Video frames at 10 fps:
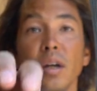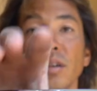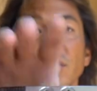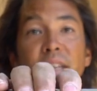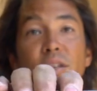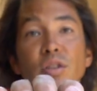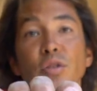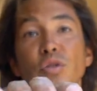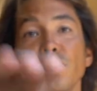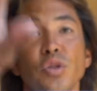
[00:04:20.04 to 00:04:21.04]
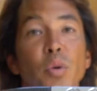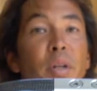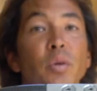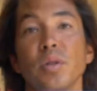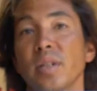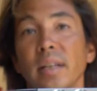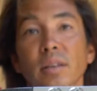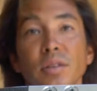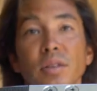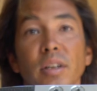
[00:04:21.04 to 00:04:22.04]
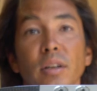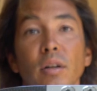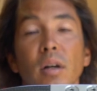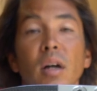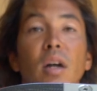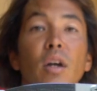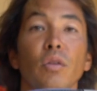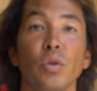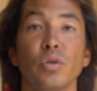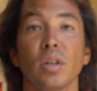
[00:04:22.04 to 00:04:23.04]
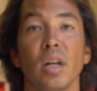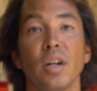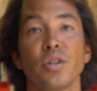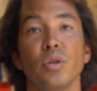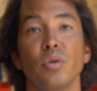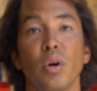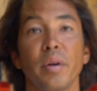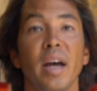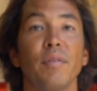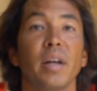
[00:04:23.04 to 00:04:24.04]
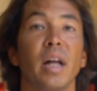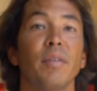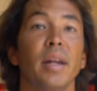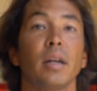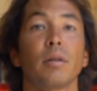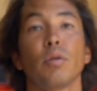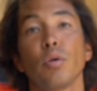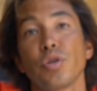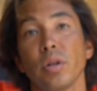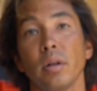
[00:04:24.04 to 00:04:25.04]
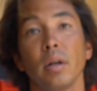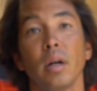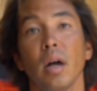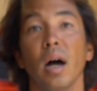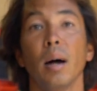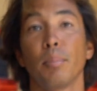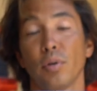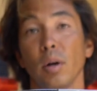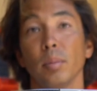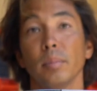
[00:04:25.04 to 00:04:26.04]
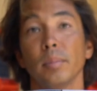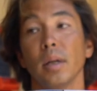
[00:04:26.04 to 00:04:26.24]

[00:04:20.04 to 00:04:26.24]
stainless steel screws going to a stainless steel fuselage, you don't have a galvanic corrosion problem.